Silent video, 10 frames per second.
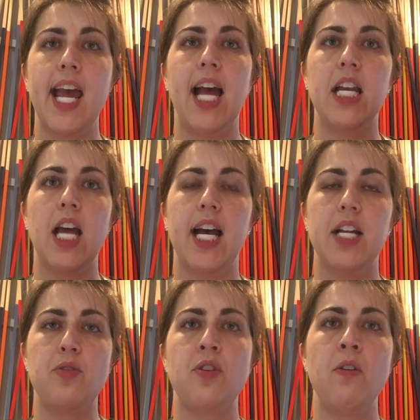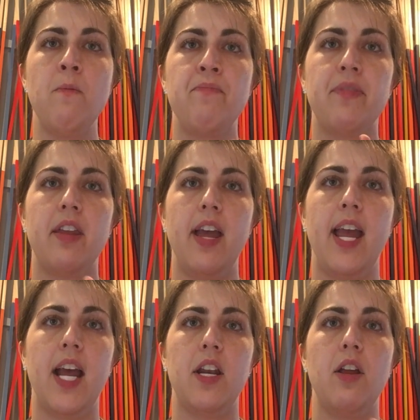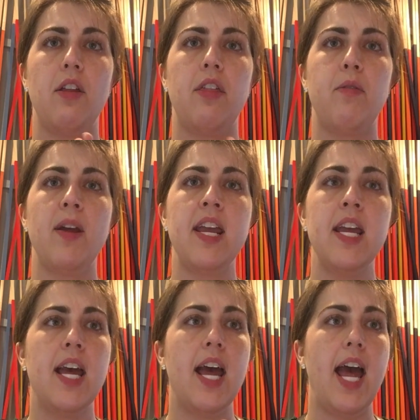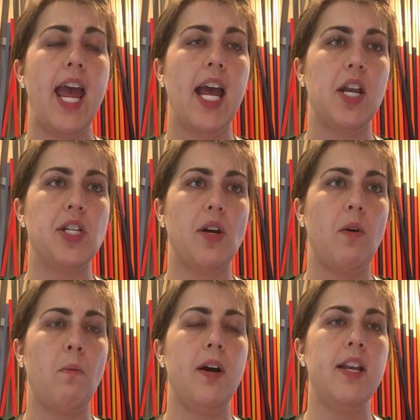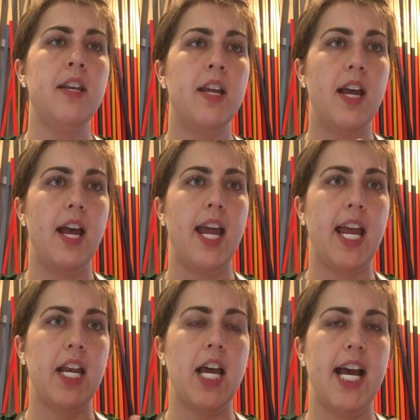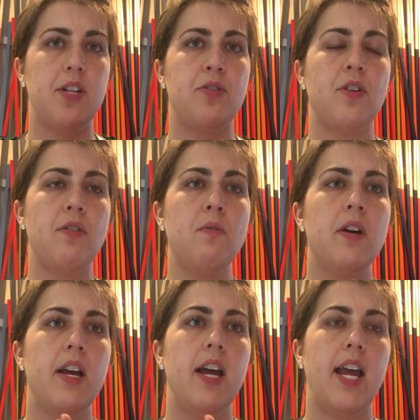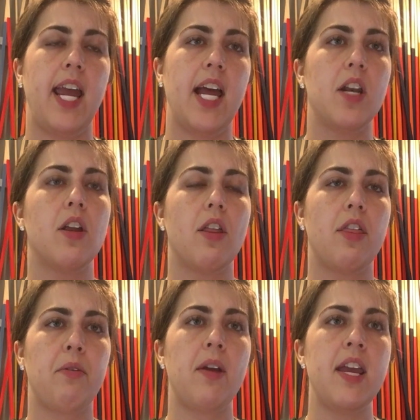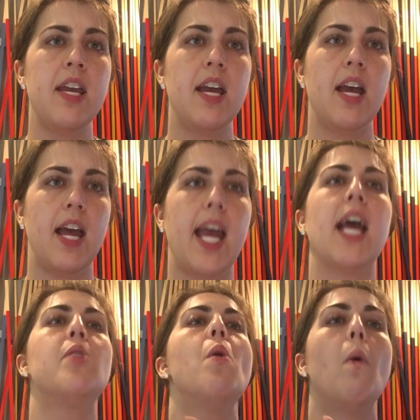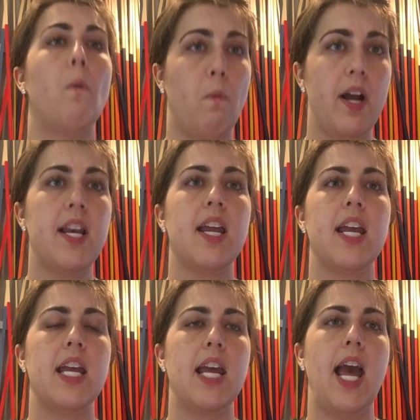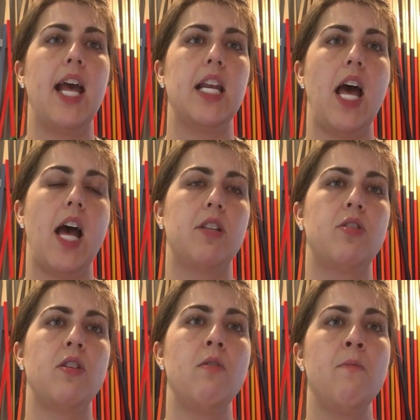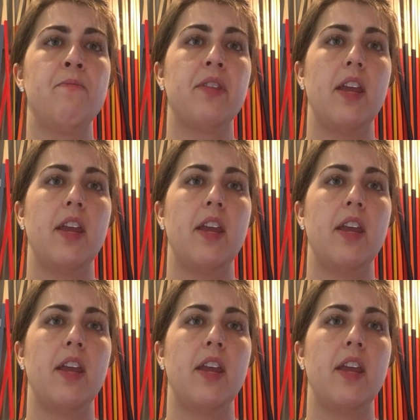and 2, and 3, and 1, and 2, and 3, and 1 and 2,